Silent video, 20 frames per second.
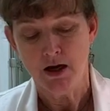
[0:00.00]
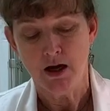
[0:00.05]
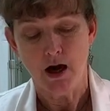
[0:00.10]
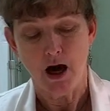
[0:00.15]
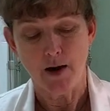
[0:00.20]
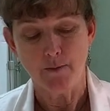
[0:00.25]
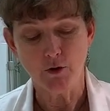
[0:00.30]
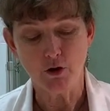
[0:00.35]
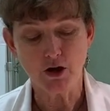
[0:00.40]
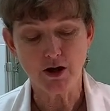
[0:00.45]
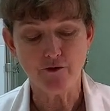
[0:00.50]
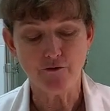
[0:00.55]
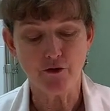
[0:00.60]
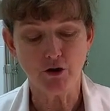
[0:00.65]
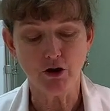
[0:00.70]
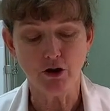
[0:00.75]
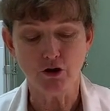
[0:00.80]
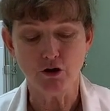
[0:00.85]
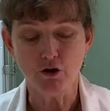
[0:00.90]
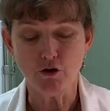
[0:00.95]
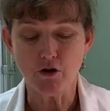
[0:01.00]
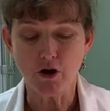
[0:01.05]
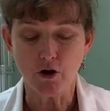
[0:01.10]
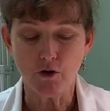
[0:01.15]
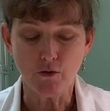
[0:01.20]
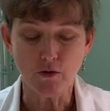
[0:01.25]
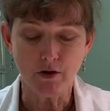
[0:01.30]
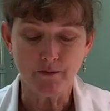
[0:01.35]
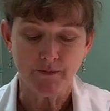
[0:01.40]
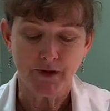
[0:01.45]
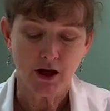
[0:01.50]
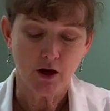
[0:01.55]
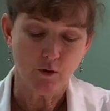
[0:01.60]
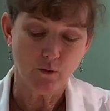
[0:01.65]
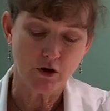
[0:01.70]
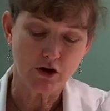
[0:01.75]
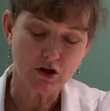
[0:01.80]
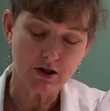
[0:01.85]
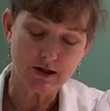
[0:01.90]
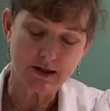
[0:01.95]
I'm looking for lanugo,
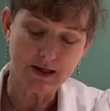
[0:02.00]
which is